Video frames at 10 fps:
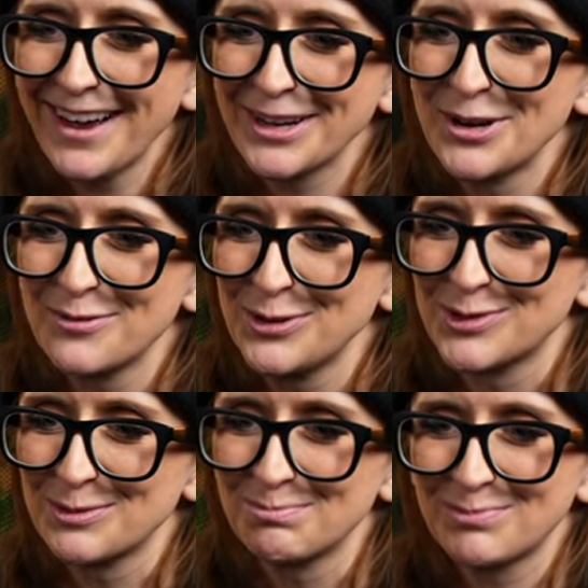I could have used
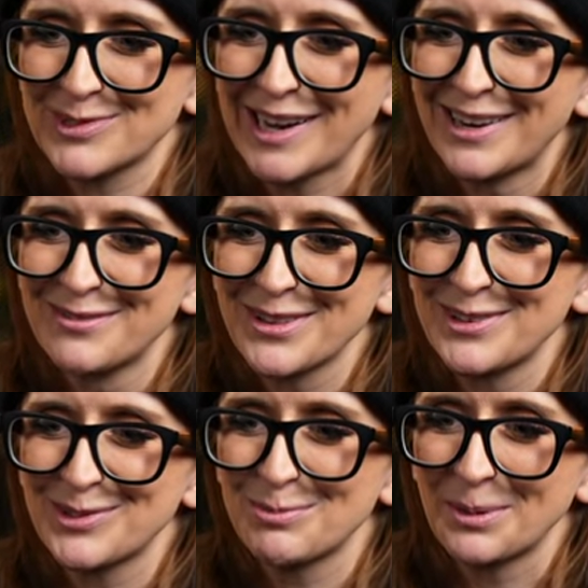a stand for
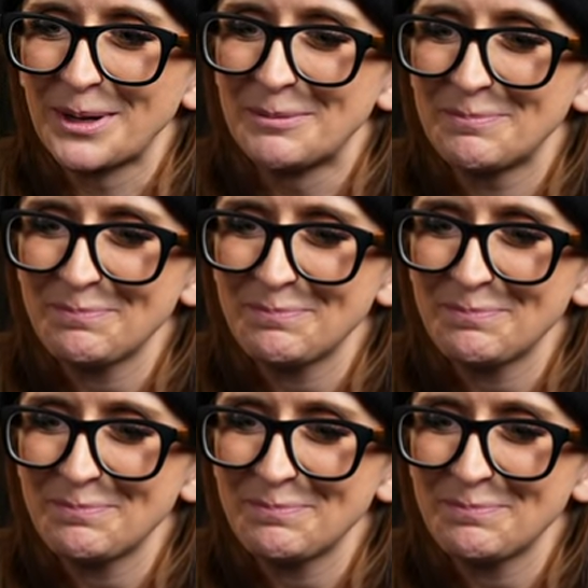this, but